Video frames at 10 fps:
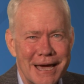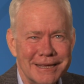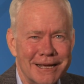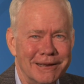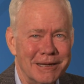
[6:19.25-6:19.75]

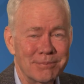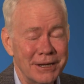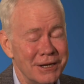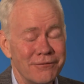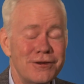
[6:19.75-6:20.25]
that clip,
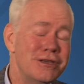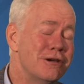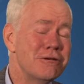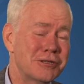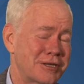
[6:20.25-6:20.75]
and if
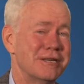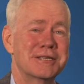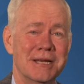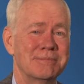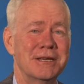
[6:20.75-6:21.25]
you see
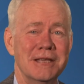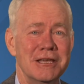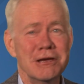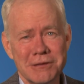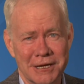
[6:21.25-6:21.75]
something
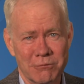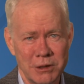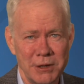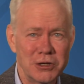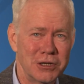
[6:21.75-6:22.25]
that you think
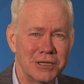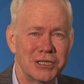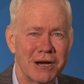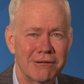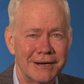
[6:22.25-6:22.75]
would be good to
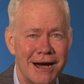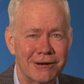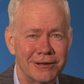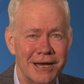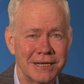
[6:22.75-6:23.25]
share on
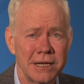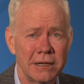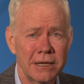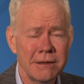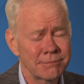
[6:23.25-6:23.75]
AutoLine
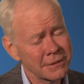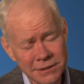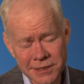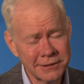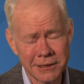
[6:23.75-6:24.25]
Daily,
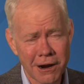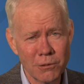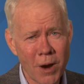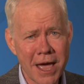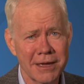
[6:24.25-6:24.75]
send it
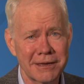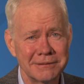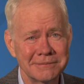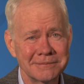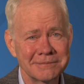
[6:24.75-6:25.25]
our way.
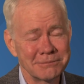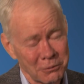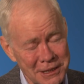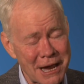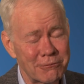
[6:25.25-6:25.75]

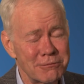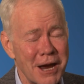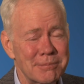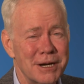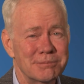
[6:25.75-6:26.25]
Well, with that, we
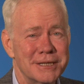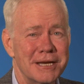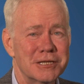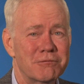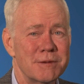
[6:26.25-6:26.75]
wrap up
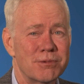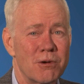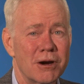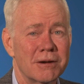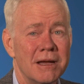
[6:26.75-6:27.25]
today's
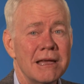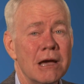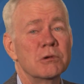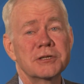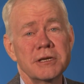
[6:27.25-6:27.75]
report,
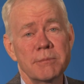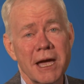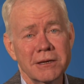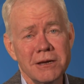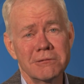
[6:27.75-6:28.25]
and we'll see you
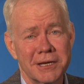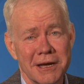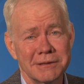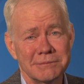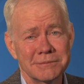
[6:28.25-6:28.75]
back here
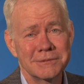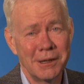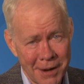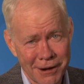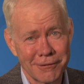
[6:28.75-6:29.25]
again
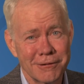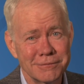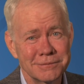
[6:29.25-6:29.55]
tomorrow.